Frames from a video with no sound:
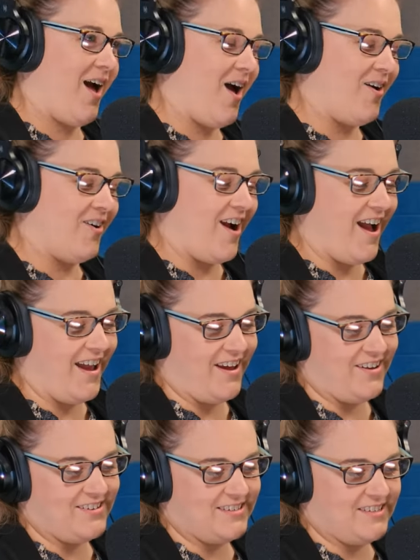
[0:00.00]
All right.
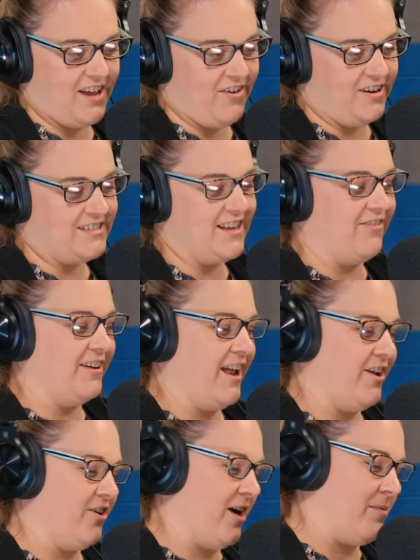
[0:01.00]
So it's definitely not
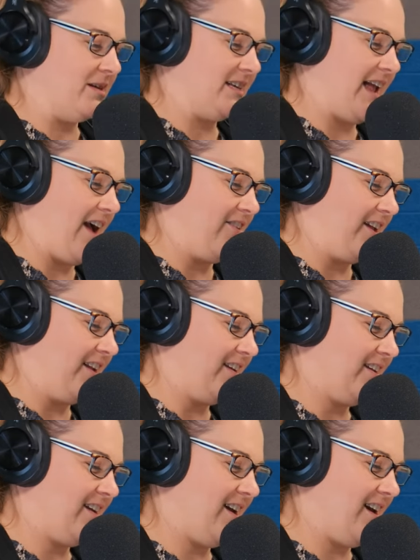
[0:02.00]
your grandma's accounting.
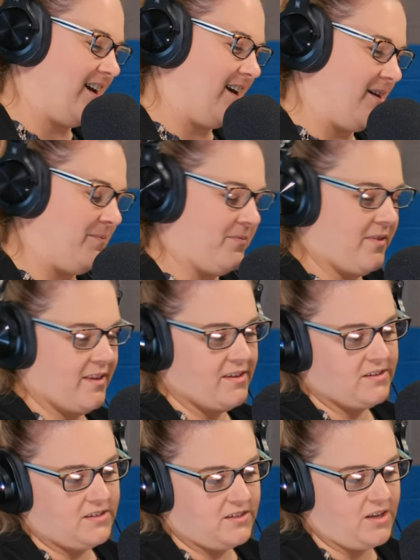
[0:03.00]

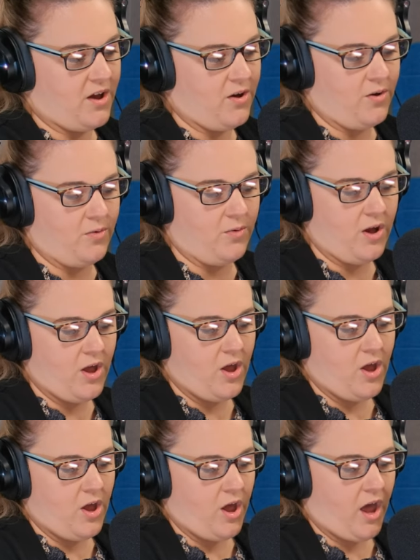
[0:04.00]
So
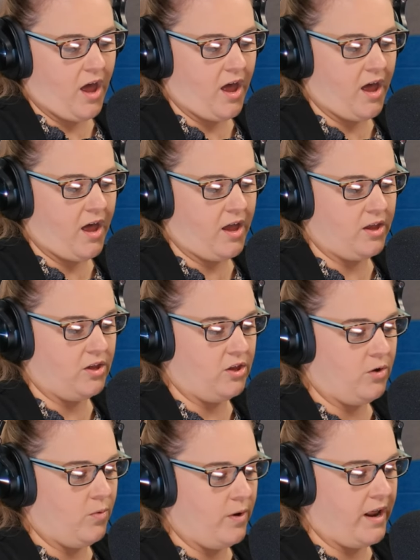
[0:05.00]

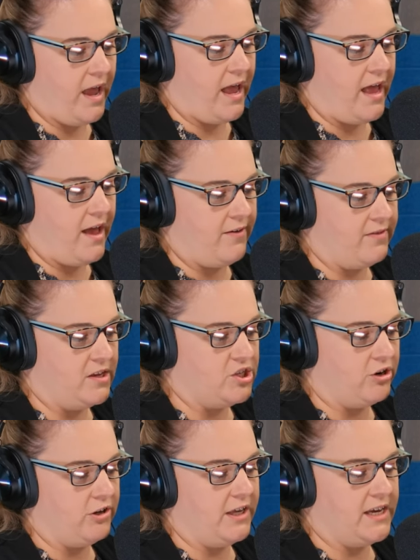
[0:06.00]
you want to have the
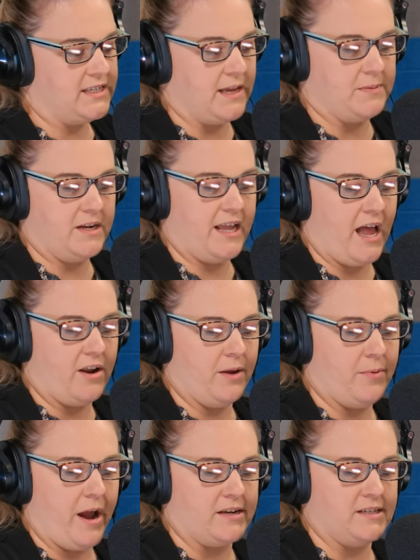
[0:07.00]
generally accepted accounting
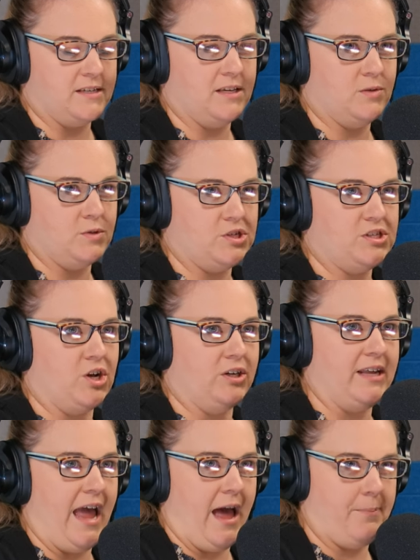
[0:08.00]
practices, which is
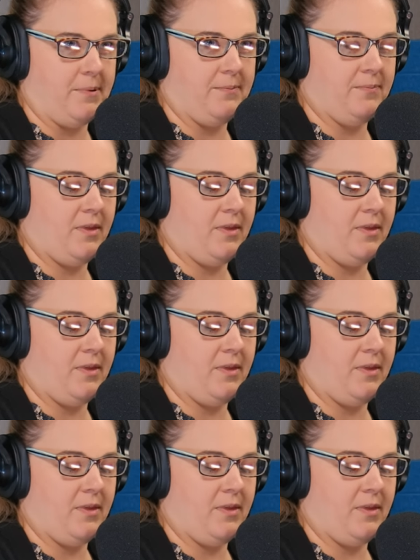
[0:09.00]
called GAAP.